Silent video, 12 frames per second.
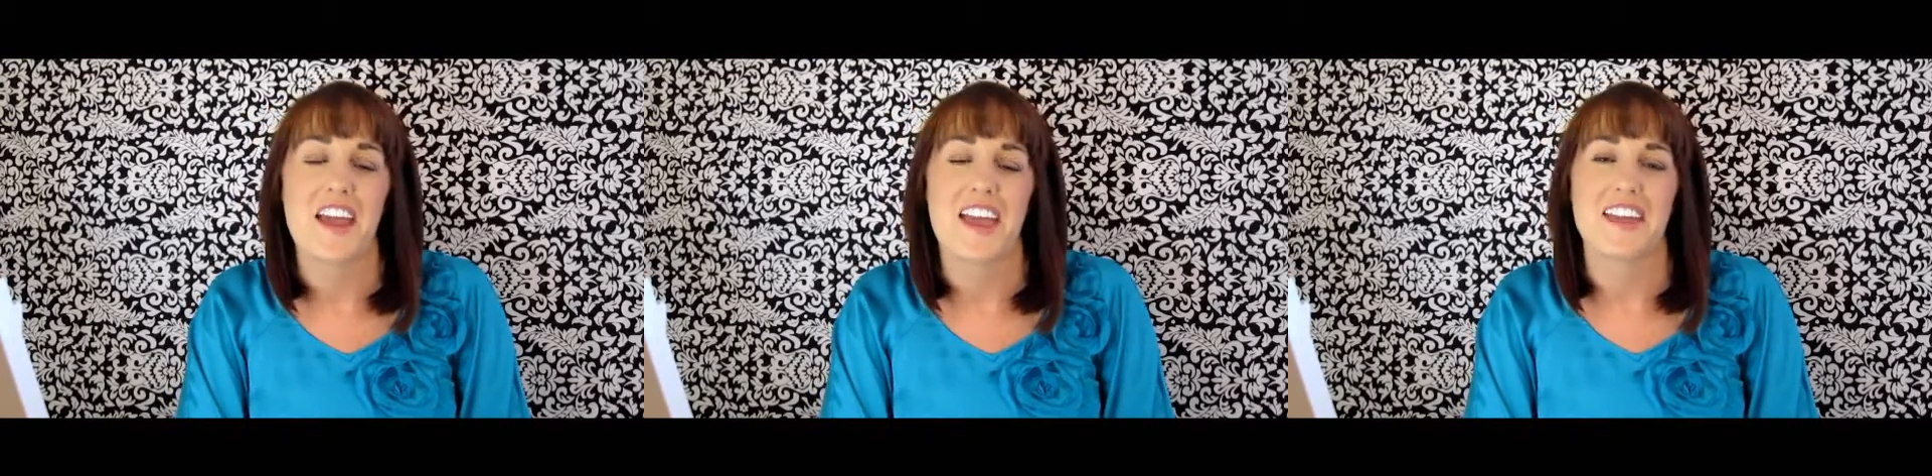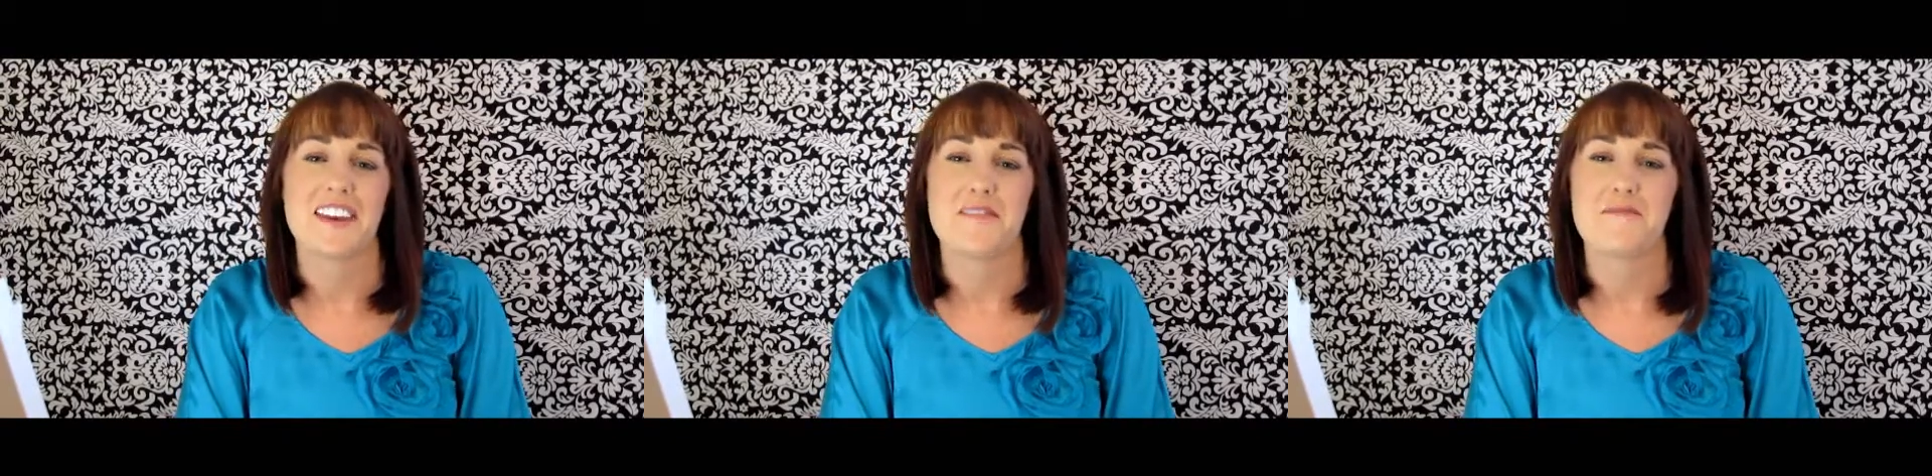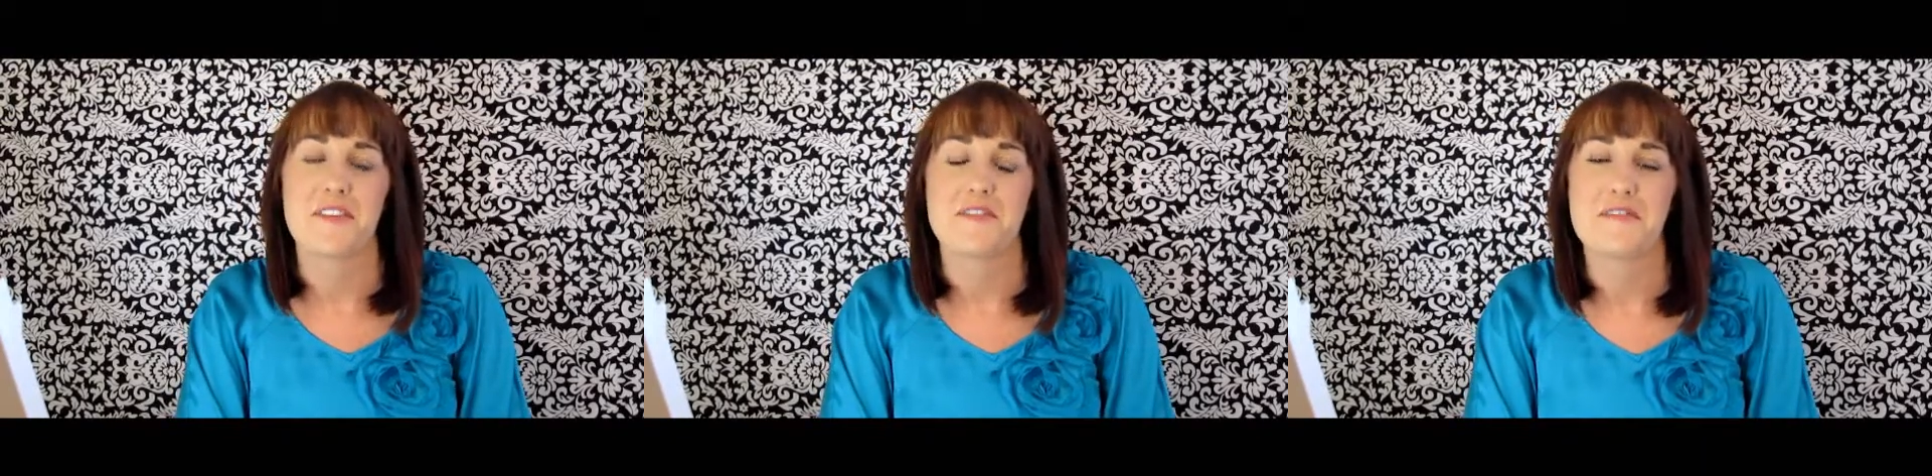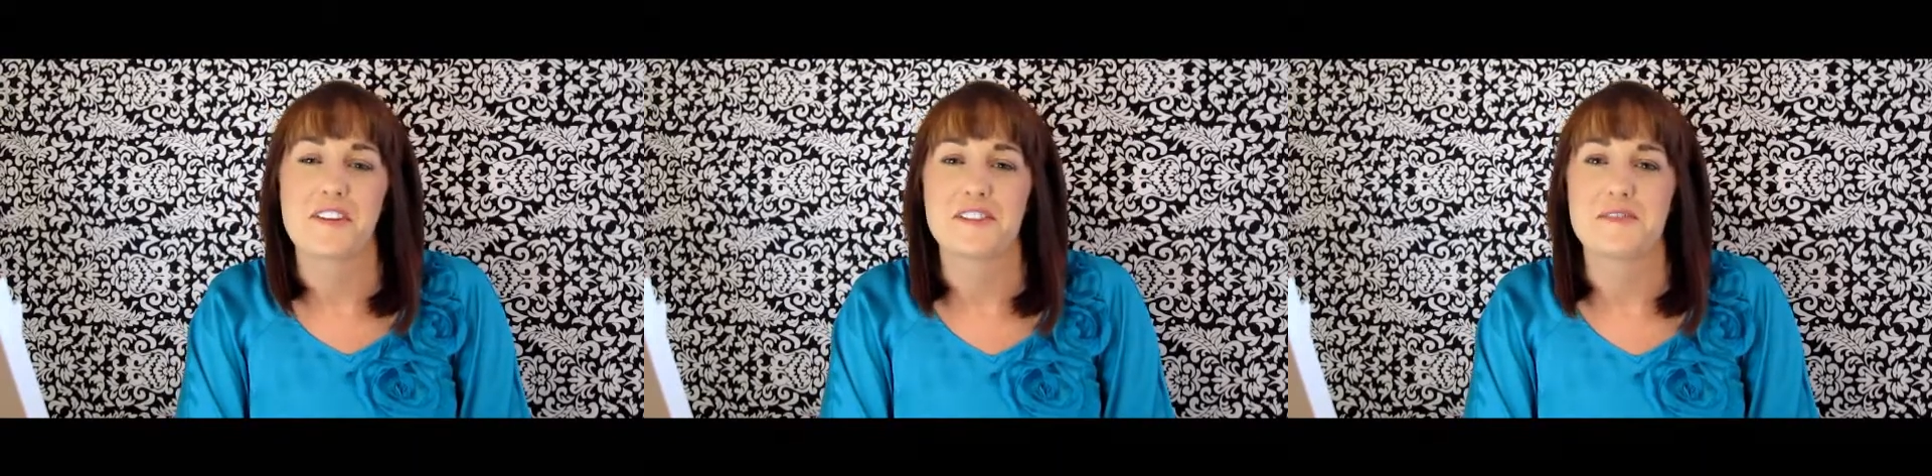and am
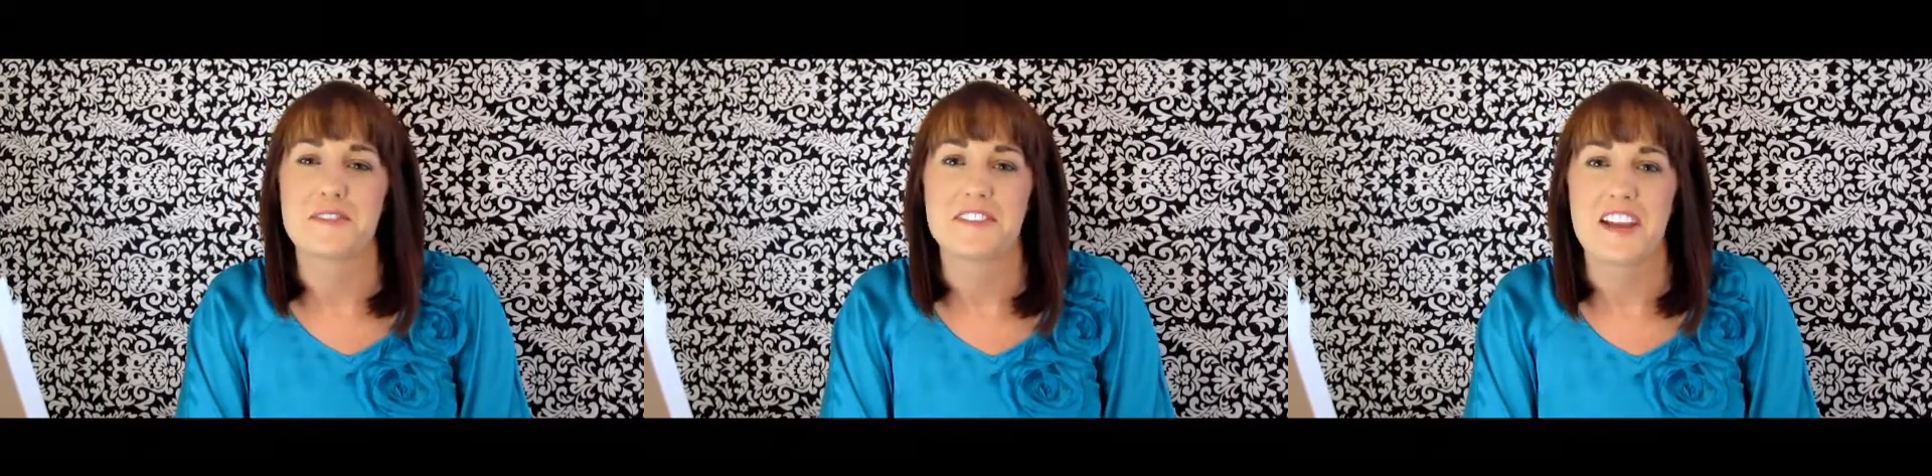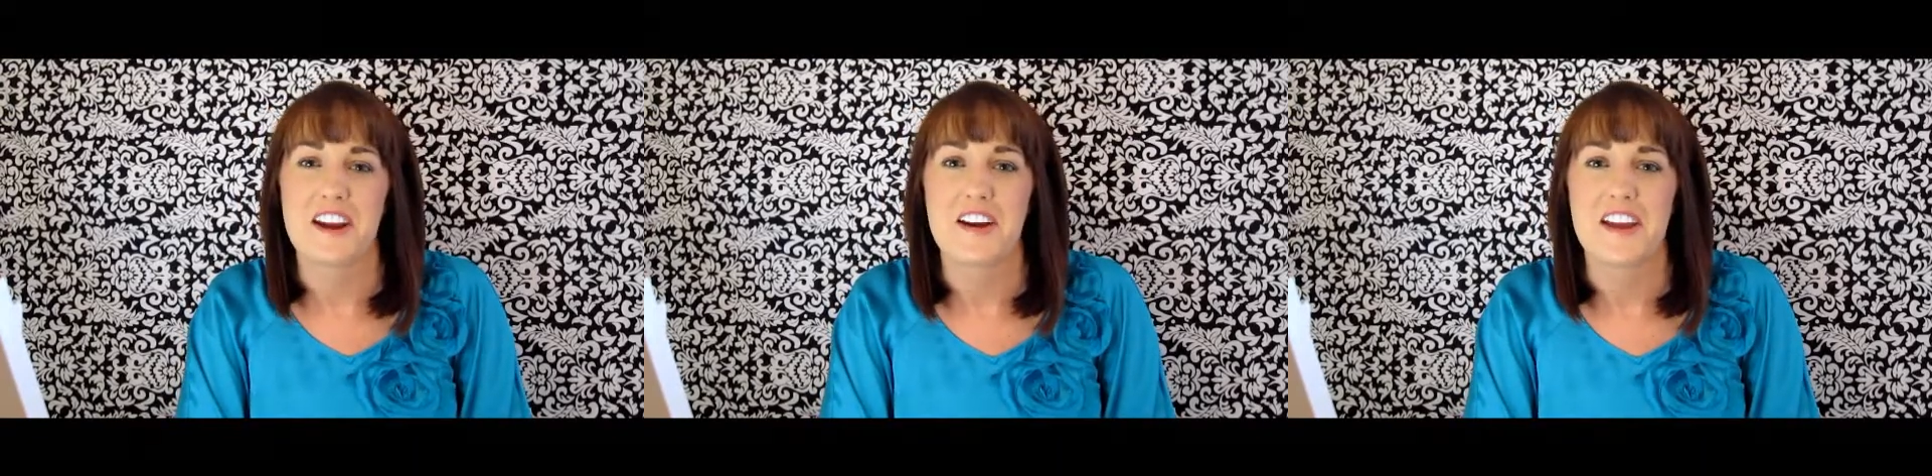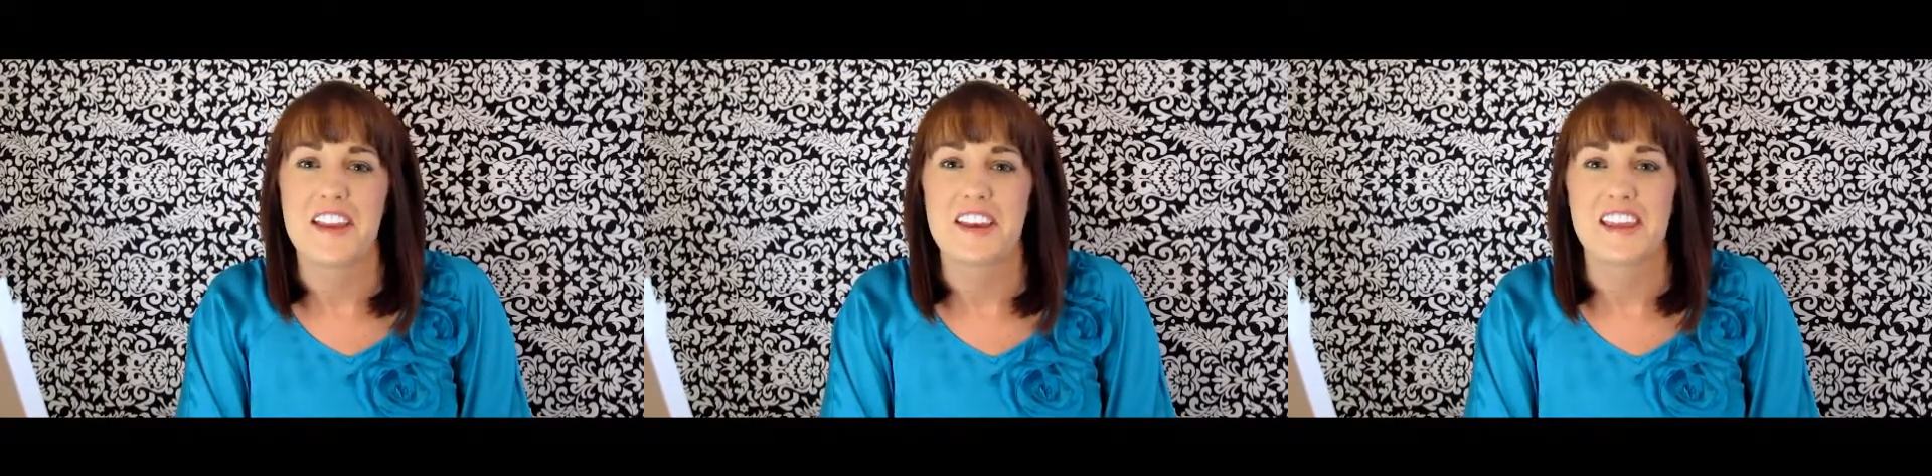good friends with Sarah and